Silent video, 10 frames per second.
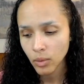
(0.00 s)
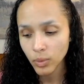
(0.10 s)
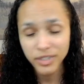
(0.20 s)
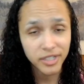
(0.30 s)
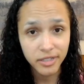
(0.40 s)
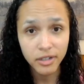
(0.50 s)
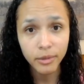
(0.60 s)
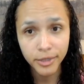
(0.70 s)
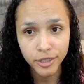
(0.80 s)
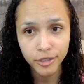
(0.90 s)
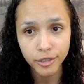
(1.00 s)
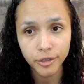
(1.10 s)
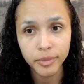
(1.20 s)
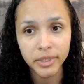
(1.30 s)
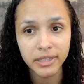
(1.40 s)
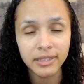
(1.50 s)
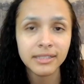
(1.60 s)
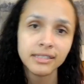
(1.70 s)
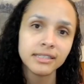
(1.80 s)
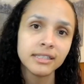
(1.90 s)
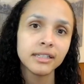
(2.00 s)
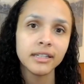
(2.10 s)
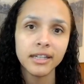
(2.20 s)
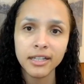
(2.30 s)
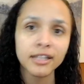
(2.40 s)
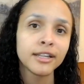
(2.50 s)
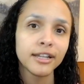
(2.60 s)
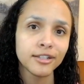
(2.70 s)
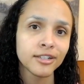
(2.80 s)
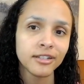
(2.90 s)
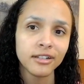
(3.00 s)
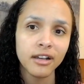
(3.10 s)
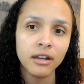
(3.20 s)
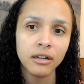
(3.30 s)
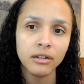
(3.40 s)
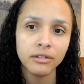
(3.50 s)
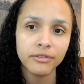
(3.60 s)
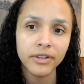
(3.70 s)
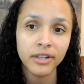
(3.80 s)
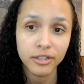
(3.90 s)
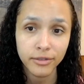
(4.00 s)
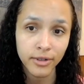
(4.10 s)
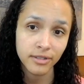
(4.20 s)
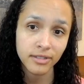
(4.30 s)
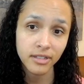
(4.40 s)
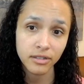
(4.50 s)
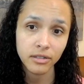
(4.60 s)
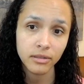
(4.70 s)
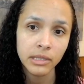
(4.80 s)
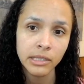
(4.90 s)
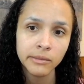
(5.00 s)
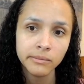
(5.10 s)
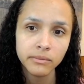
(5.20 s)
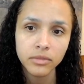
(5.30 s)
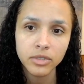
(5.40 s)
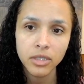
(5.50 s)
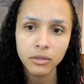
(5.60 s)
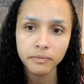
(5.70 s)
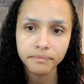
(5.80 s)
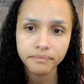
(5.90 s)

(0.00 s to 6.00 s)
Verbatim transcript: which isn't always true, but this is the inclination of an extroverted sensor. So